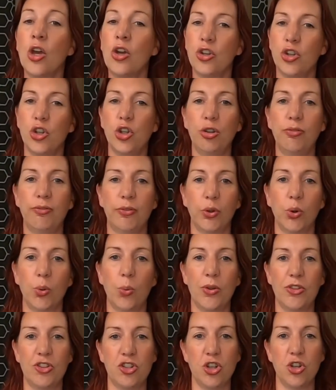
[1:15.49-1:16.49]
useful
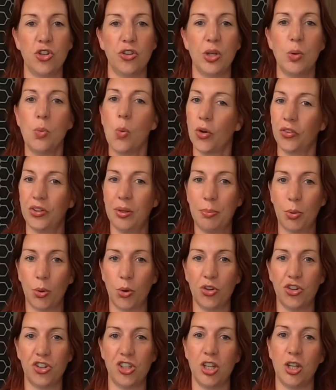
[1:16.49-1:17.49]
with choosing what's
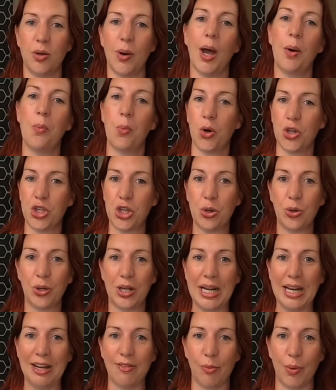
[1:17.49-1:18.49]
important to you and what you
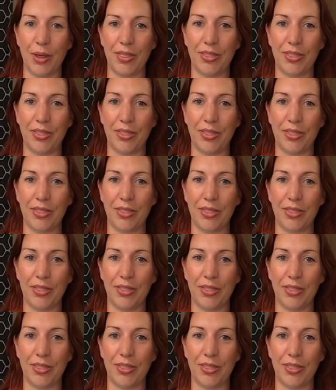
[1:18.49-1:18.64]
can live with.